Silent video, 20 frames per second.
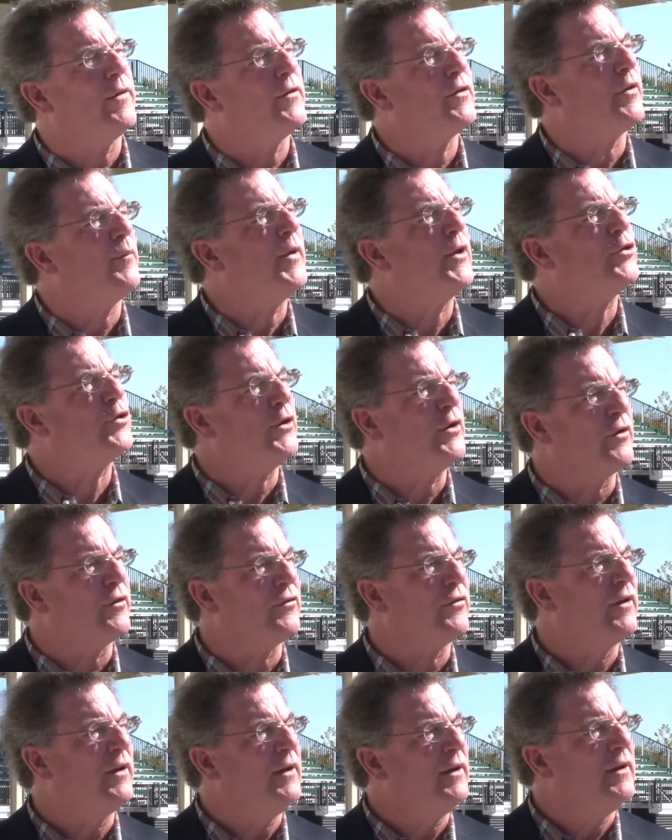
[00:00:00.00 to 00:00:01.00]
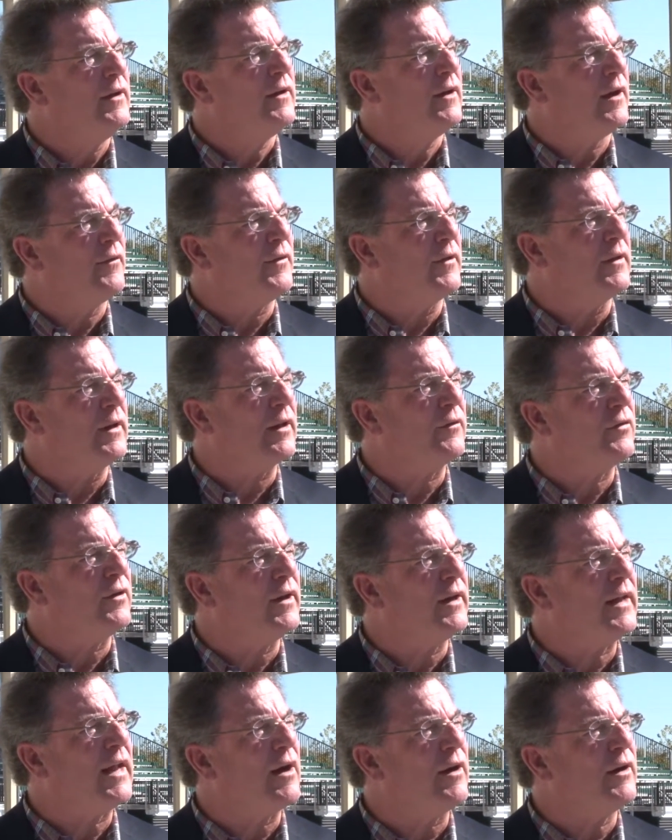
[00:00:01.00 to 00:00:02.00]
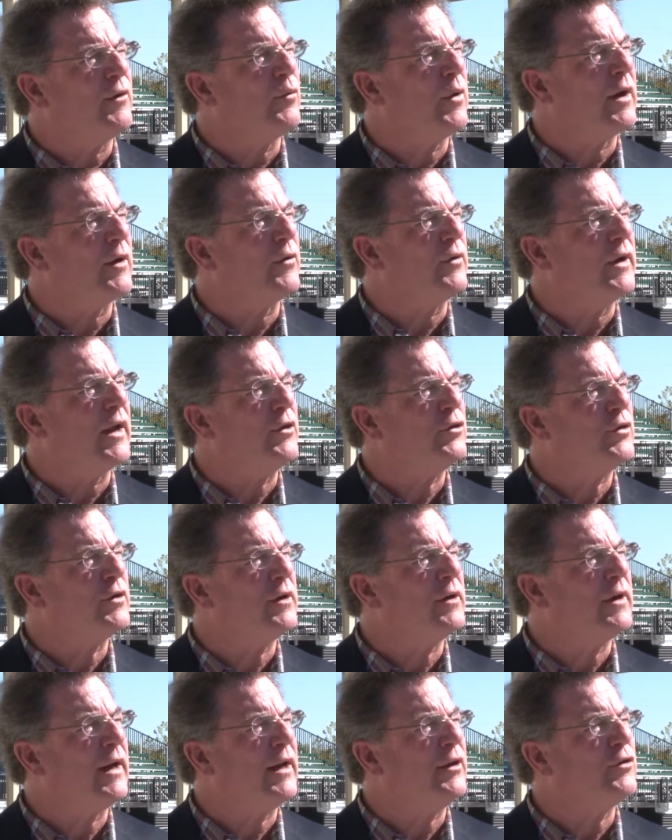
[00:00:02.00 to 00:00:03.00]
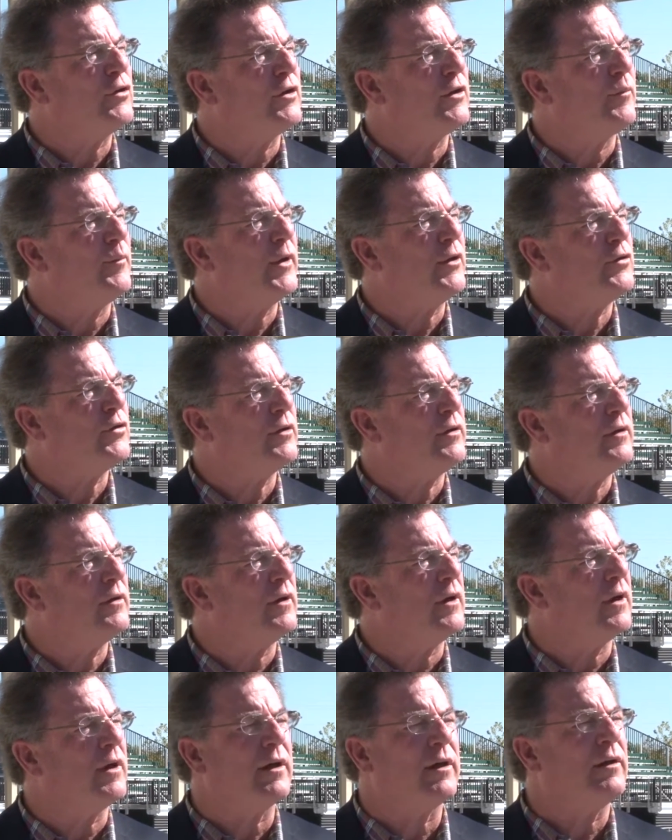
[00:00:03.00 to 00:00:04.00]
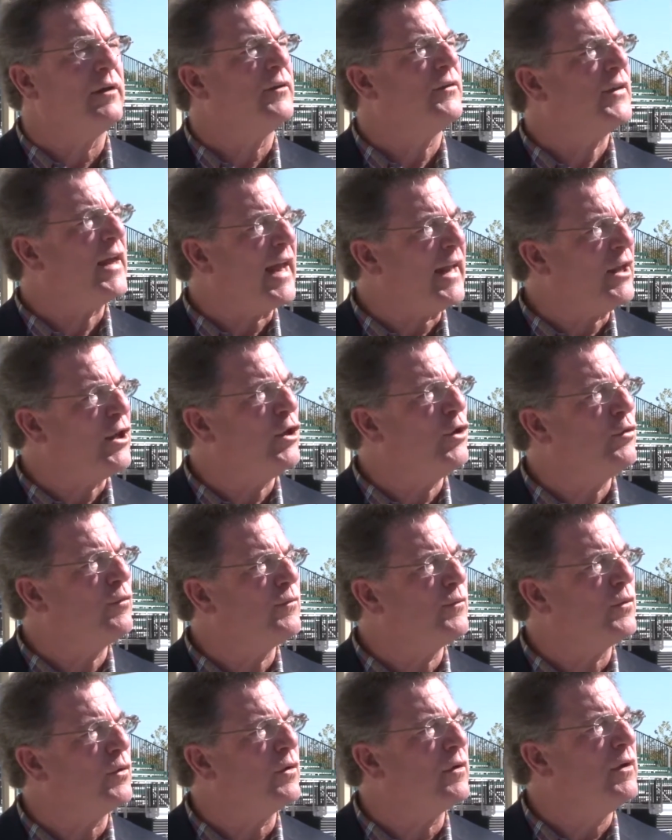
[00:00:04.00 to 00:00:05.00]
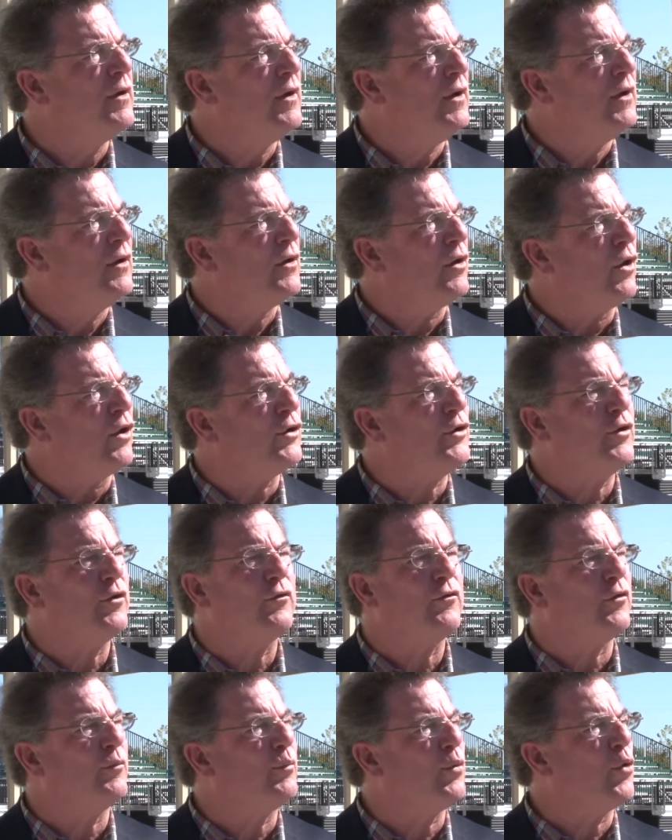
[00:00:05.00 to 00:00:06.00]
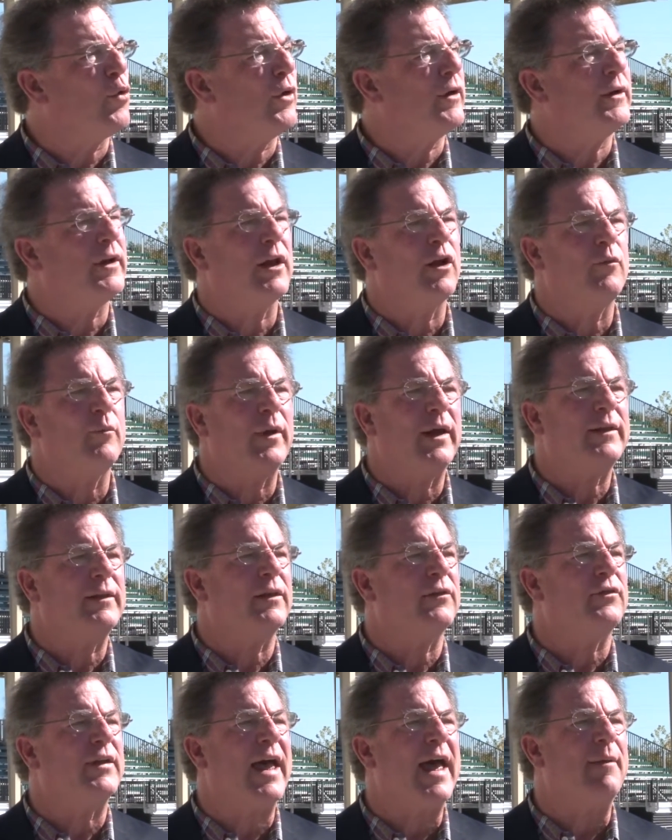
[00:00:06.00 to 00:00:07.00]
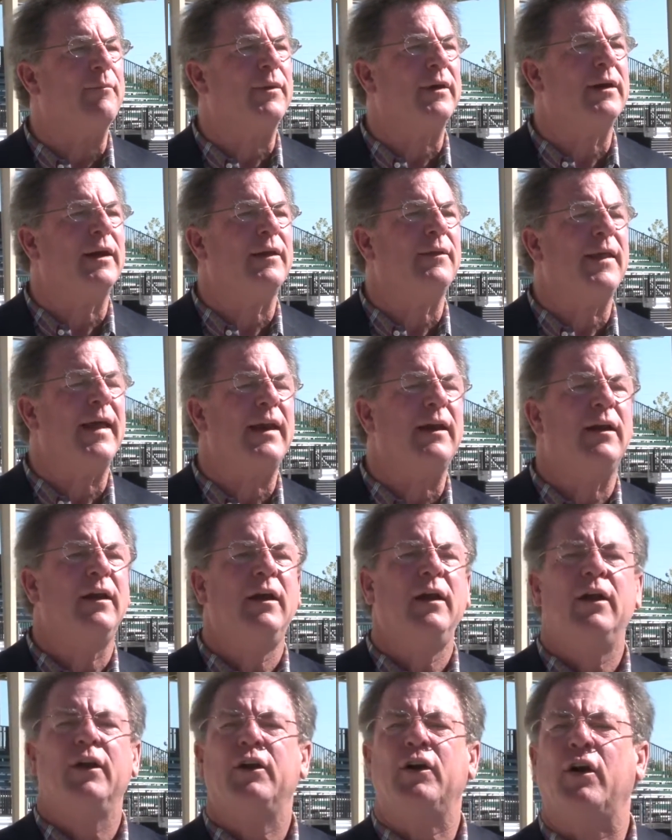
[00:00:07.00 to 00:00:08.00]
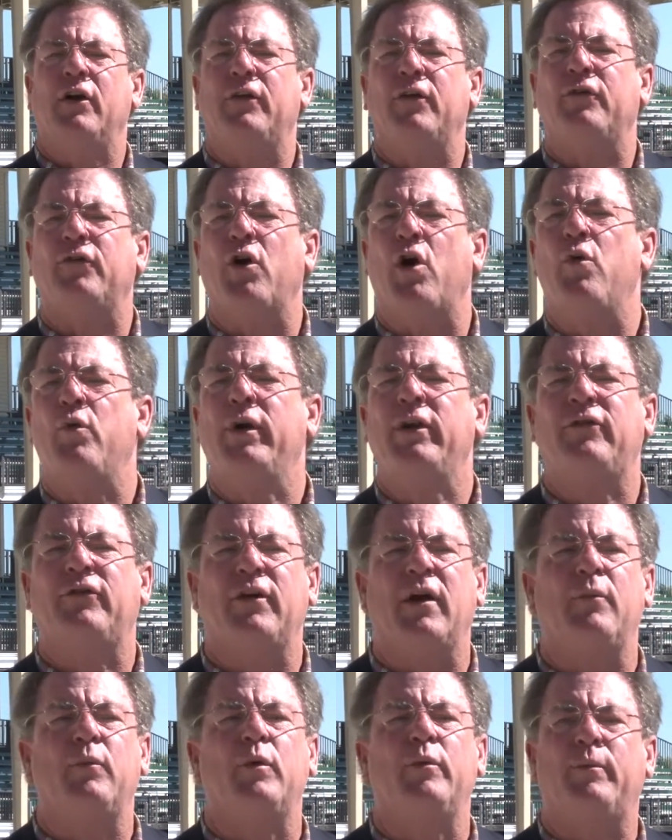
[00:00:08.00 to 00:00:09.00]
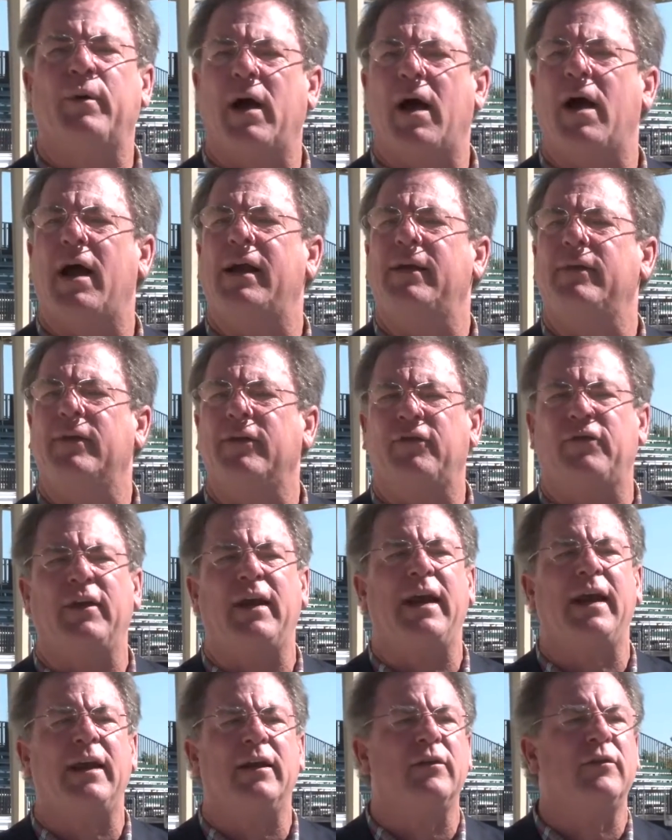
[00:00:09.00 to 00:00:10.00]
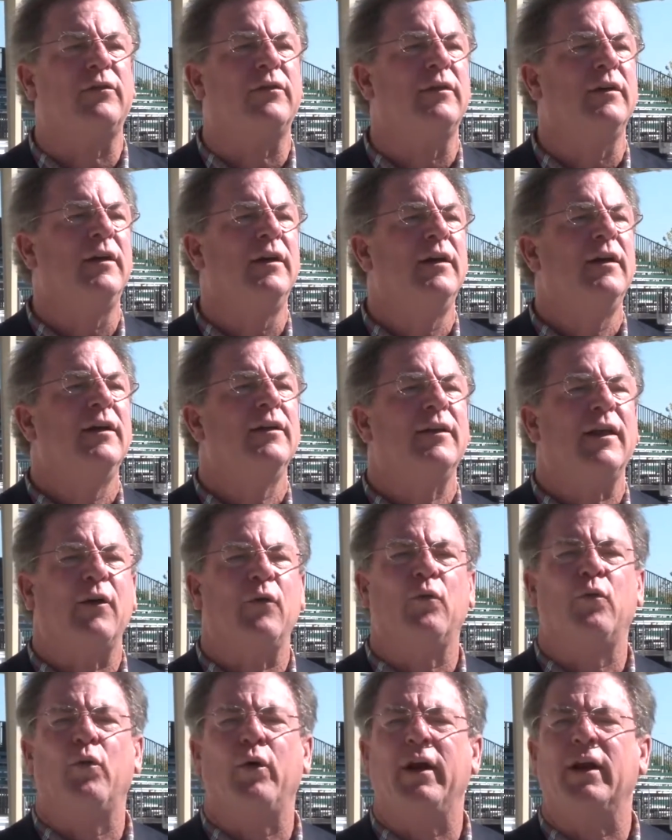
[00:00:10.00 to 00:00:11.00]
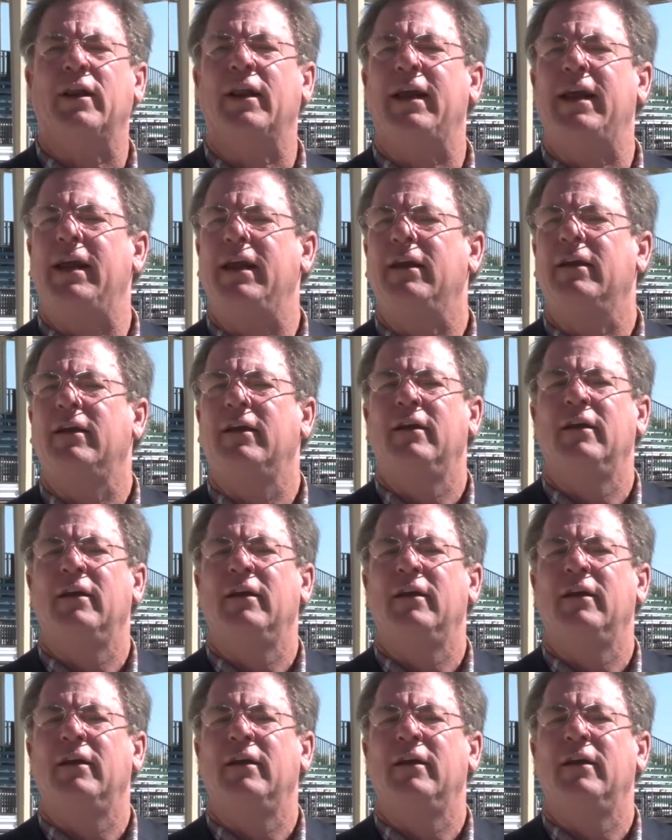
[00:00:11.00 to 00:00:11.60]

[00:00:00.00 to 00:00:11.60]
of the commissioners of the Lexington County Recreation and Aging Commission. Thank you for all your support to help make this happen. And then, you know, there's always someone behind the scenes that really